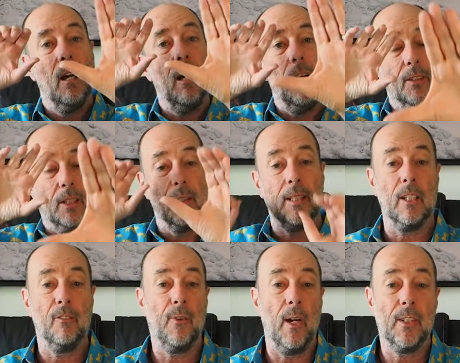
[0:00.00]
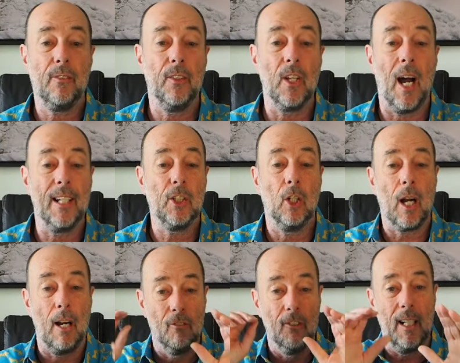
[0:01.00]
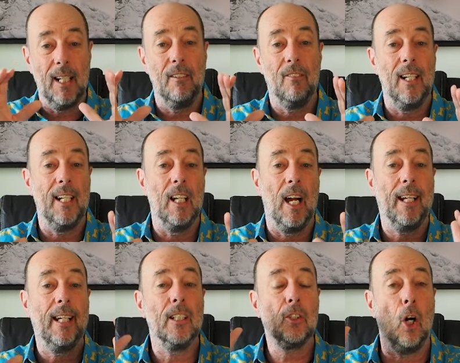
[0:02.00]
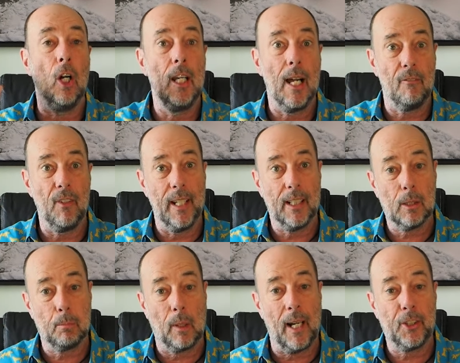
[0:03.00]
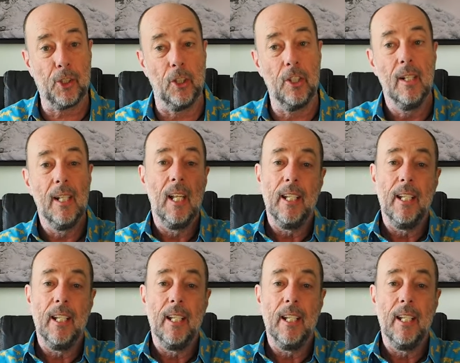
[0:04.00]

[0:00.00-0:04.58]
So these are the first few that I took. I really like it. It's got a lovely expression.